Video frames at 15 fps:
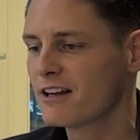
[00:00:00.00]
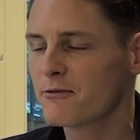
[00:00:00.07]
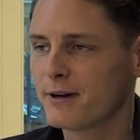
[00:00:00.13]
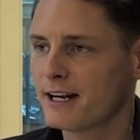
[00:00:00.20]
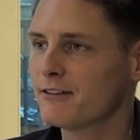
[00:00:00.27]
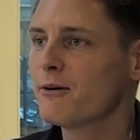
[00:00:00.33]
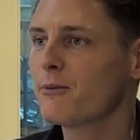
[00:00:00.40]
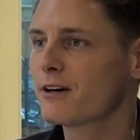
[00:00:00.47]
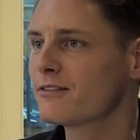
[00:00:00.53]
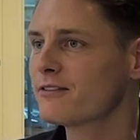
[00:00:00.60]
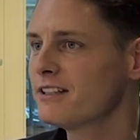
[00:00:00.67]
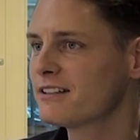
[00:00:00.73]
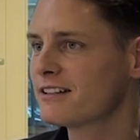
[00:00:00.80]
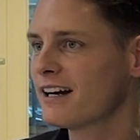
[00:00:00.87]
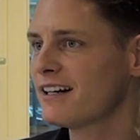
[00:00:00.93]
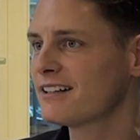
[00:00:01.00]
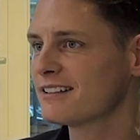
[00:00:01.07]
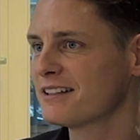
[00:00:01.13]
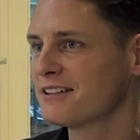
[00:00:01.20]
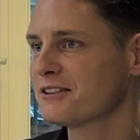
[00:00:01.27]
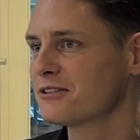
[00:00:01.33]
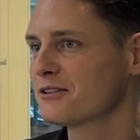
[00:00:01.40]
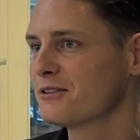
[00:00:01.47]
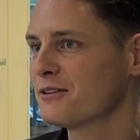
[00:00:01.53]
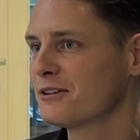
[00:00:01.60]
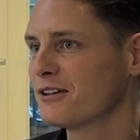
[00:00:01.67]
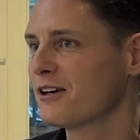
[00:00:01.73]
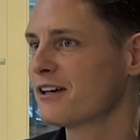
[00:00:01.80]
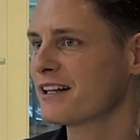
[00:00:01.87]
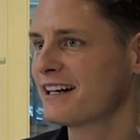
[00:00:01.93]
Whenever one of these guys are in the store
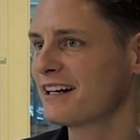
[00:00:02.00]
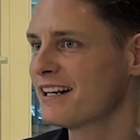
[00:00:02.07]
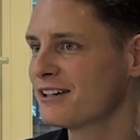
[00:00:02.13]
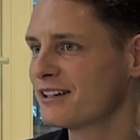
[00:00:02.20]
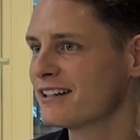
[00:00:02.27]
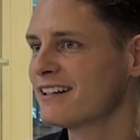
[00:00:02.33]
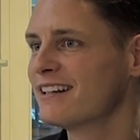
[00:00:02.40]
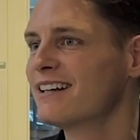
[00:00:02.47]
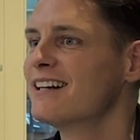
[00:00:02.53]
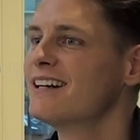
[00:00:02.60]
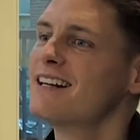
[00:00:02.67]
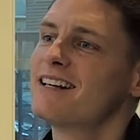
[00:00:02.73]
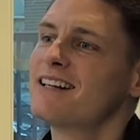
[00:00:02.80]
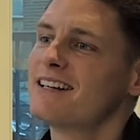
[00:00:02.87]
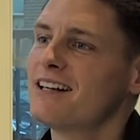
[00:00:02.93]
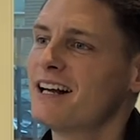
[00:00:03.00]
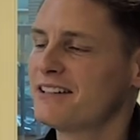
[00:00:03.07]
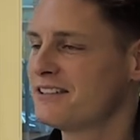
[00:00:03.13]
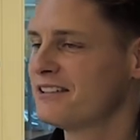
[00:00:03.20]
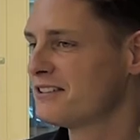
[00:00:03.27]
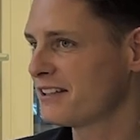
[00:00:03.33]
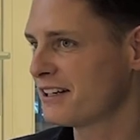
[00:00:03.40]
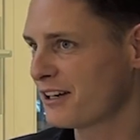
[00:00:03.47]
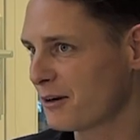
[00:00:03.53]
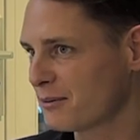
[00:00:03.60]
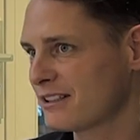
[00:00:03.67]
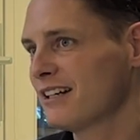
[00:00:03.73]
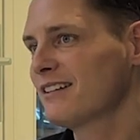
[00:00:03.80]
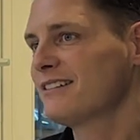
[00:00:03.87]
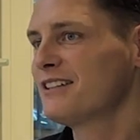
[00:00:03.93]
and Lotte can hear it and she's sitting
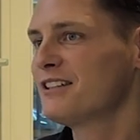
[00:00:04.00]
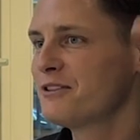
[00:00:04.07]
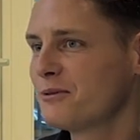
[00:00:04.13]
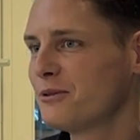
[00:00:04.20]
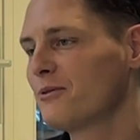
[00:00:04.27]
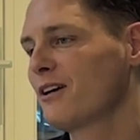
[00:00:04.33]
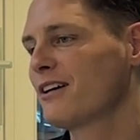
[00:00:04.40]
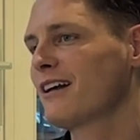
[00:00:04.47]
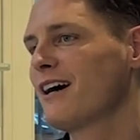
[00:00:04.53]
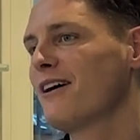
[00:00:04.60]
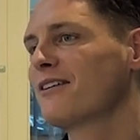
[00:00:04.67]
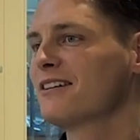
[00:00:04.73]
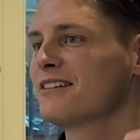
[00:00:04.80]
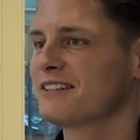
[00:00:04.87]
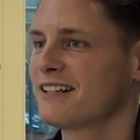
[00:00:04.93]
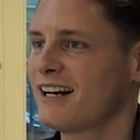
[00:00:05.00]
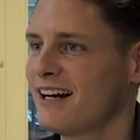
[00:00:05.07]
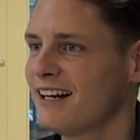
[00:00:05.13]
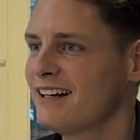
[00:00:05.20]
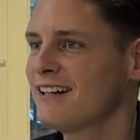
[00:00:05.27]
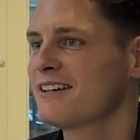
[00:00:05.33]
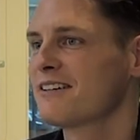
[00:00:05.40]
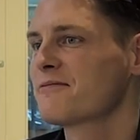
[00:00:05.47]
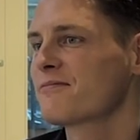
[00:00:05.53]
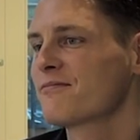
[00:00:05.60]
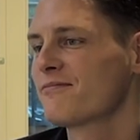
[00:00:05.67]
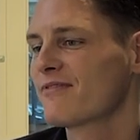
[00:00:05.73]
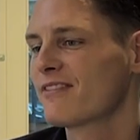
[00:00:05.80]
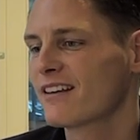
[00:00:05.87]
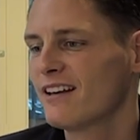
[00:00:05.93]
upstairs, then she will run down and say hi.
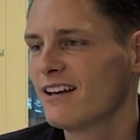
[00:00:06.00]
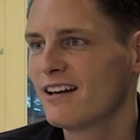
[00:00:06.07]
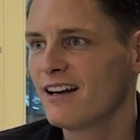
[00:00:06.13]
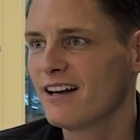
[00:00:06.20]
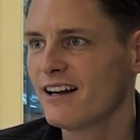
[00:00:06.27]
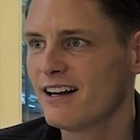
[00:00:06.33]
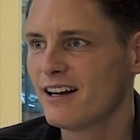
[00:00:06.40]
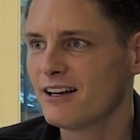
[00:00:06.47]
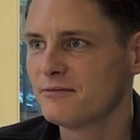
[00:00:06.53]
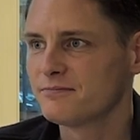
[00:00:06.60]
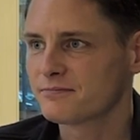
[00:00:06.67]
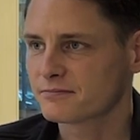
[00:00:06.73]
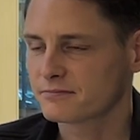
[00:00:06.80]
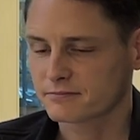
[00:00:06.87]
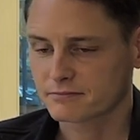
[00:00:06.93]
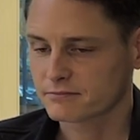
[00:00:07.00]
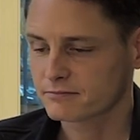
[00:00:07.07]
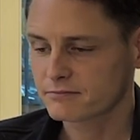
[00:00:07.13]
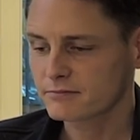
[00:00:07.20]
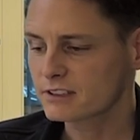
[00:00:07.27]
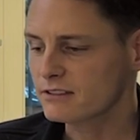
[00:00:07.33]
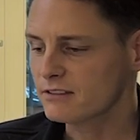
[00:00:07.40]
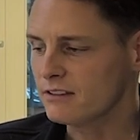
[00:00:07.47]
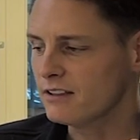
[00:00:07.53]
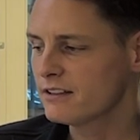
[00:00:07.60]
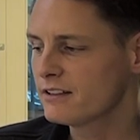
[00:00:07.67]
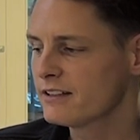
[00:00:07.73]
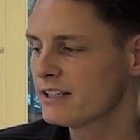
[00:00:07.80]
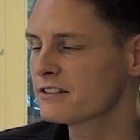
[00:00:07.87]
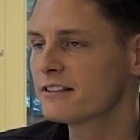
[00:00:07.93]
Mm-hmm.
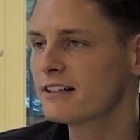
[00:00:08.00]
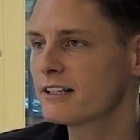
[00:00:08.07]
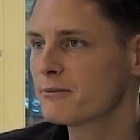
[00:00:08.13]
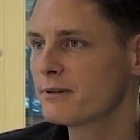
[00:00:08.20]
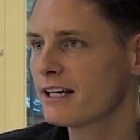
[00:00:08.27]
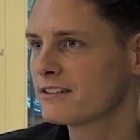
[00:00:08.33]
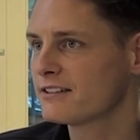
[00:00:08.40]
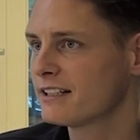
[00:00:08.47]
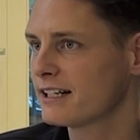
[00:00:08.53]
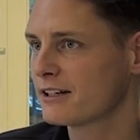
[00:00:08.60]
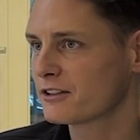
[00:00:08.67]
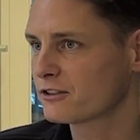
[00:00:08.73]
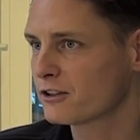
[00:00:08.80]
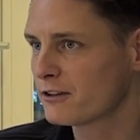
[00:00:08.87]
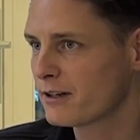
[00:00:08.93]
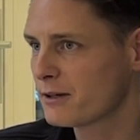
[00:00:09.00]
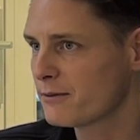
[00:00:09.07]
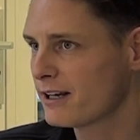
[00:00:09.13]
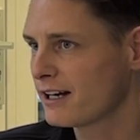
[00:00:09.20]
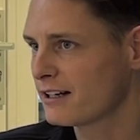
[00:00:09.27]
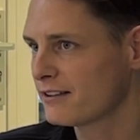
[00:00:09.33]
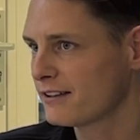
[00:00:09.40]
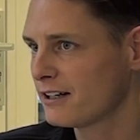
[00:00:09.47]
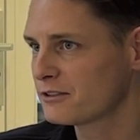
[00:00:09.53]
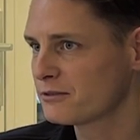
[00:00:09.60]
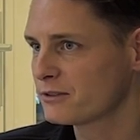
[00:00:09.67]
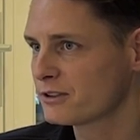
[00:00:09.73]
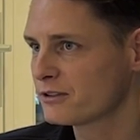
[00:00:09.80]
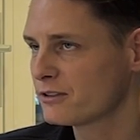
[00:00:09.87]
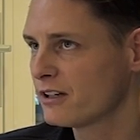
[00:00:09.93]
Yesterday we had sent out a survey. We got
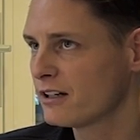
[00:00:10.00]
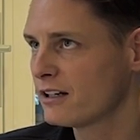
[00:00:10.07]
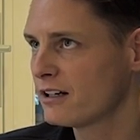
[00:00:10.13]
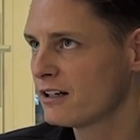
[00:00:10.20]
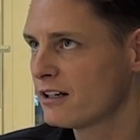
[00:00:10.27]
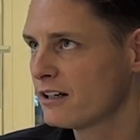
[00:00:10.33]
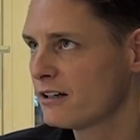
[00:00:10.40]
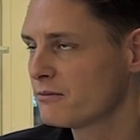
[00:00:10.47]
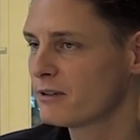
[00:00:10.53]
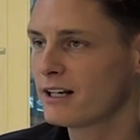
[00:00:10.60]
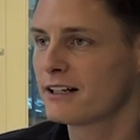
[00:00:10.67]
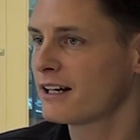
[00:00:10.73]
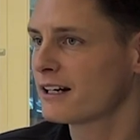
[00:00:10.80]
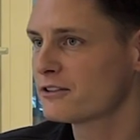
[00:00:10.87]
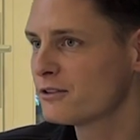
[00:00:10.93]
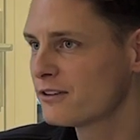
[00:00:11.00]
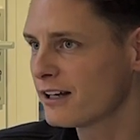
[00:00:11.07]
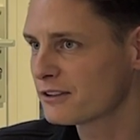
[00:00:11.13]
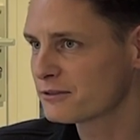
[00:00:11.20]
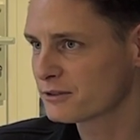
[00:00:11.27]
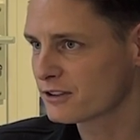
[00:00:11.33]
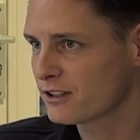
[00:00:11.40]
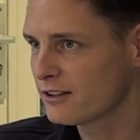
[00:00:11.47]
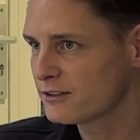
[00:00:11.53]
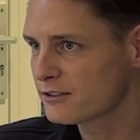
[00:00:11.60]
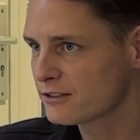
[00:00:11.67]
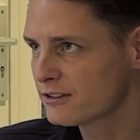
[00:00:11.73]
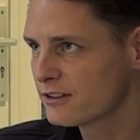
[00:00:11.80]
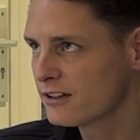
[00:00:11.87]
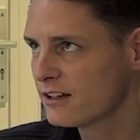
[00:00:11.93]
1,000, we got like 2,000 results.